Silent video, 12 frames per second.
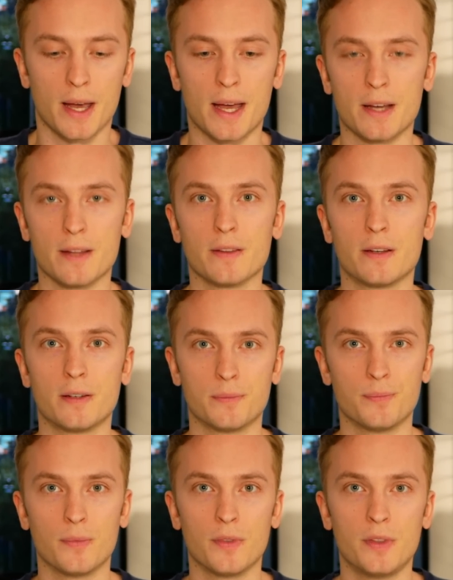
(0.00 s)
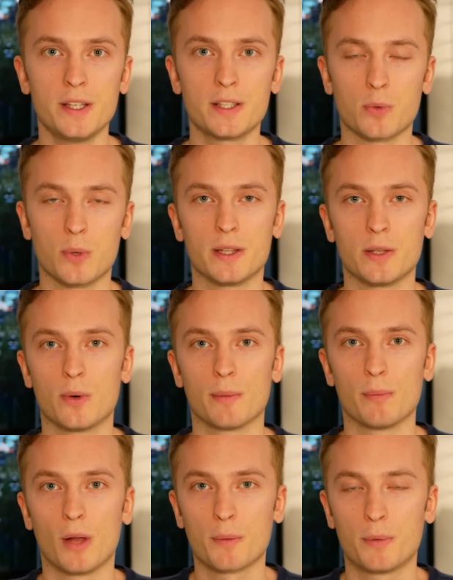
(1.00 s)
And these
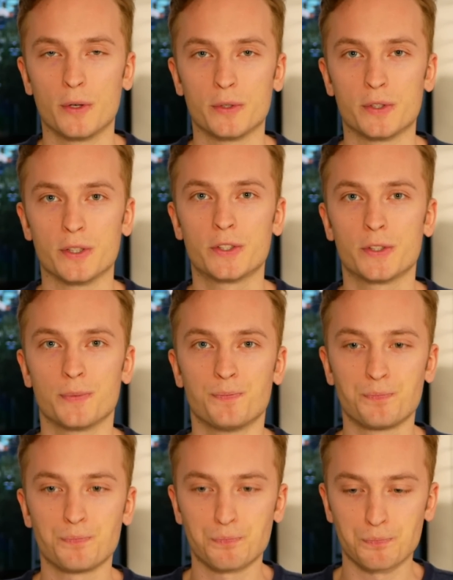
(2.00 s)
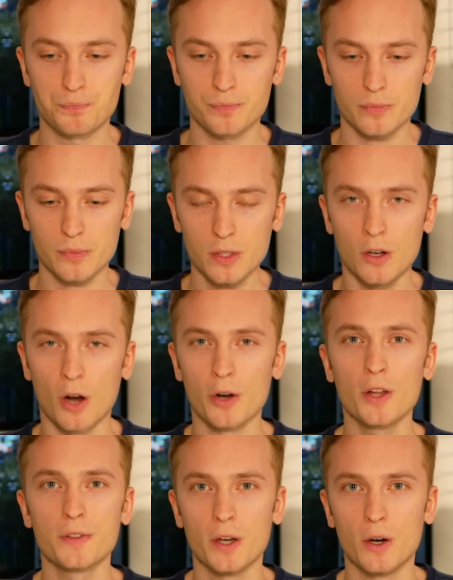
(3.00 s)
21 block producers are
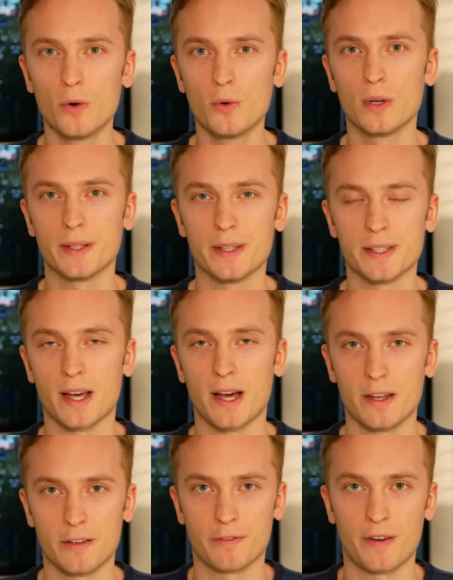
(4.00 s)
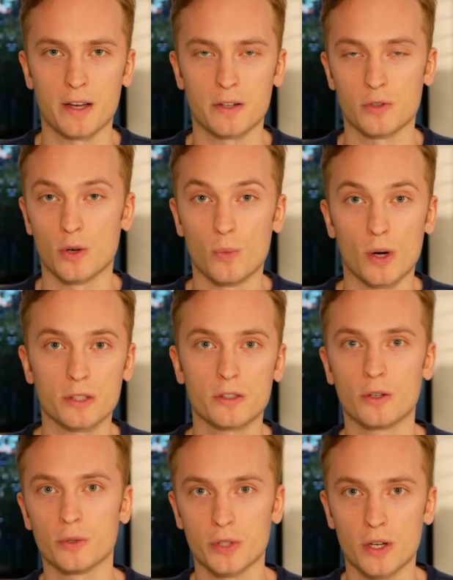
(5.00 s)
not the only deciding factor on what
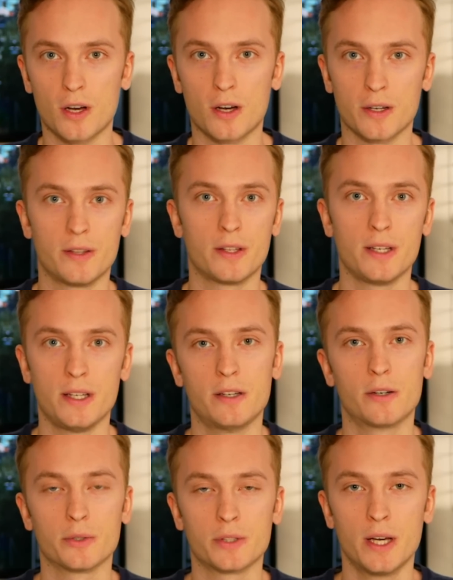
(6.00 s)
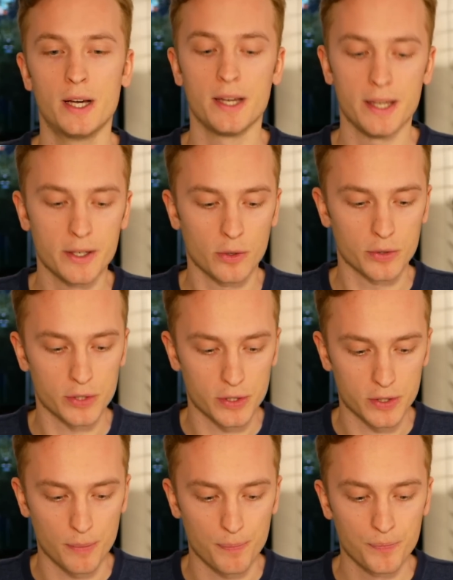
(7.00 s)
goes on in the EOS
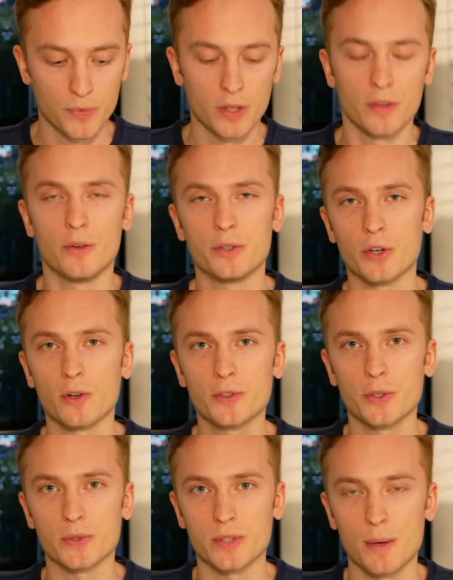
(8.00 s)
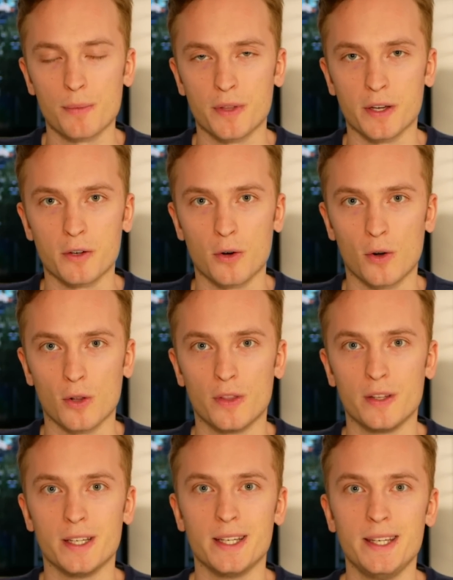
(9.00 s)
ecosystem. There is also something called
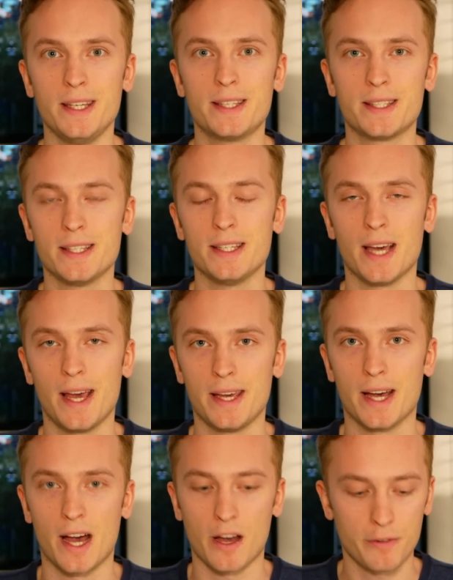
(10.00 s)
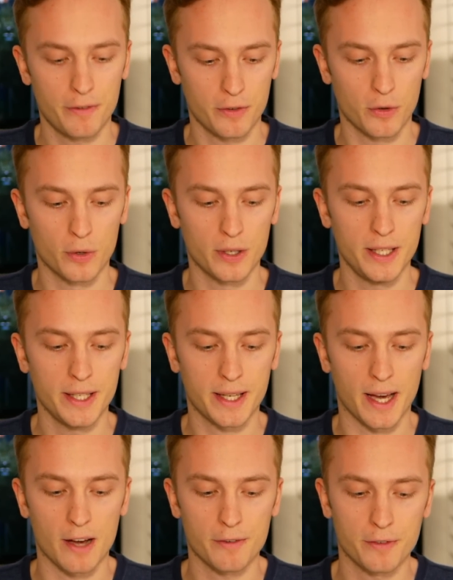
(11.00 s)
the ECAF or
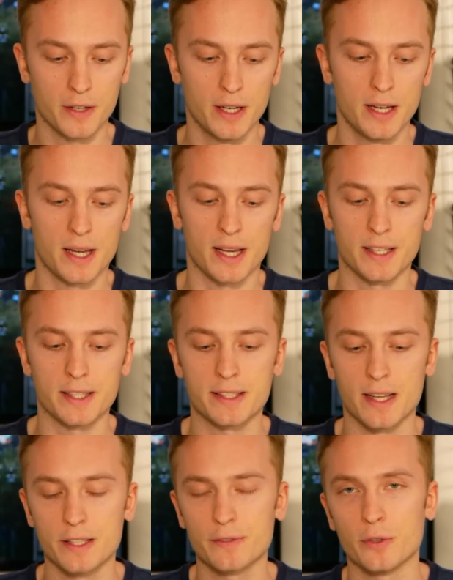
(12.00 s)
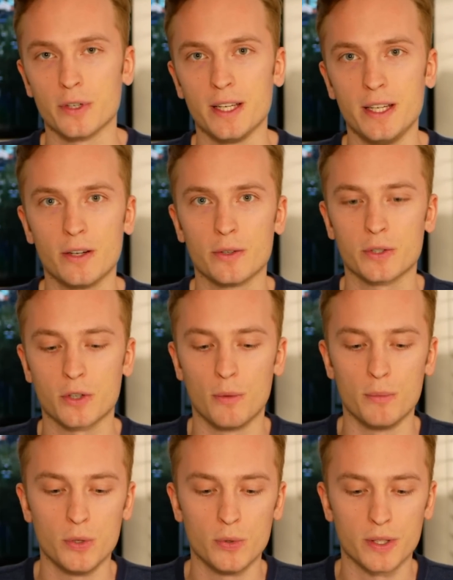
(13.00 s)
ECAF, and it stands for EOS
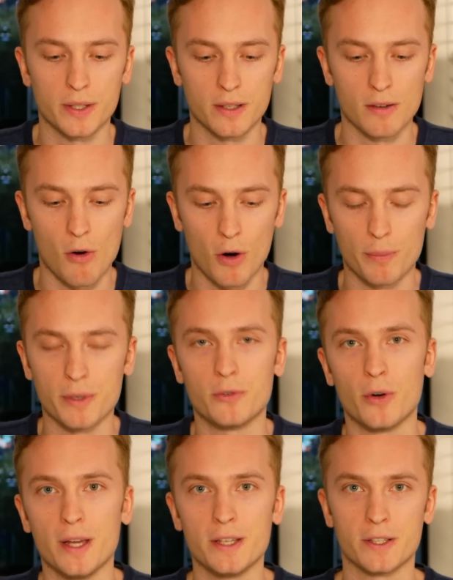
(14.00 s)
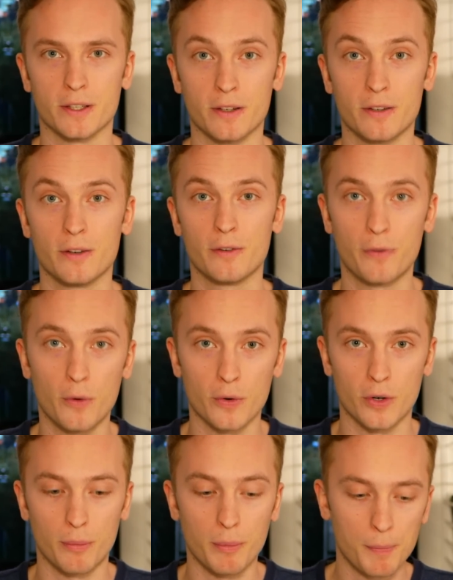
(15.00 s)
Community Arbitration
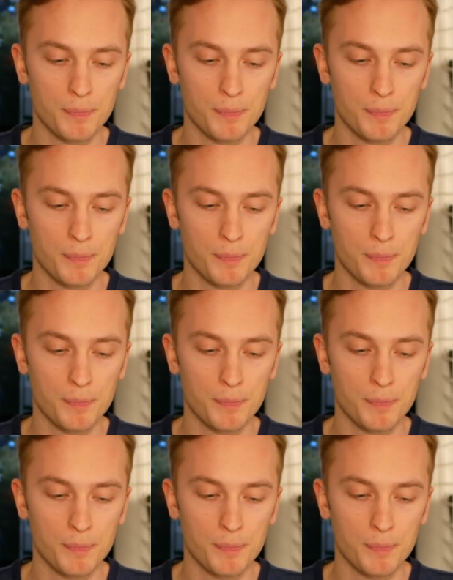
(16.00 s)
Forum.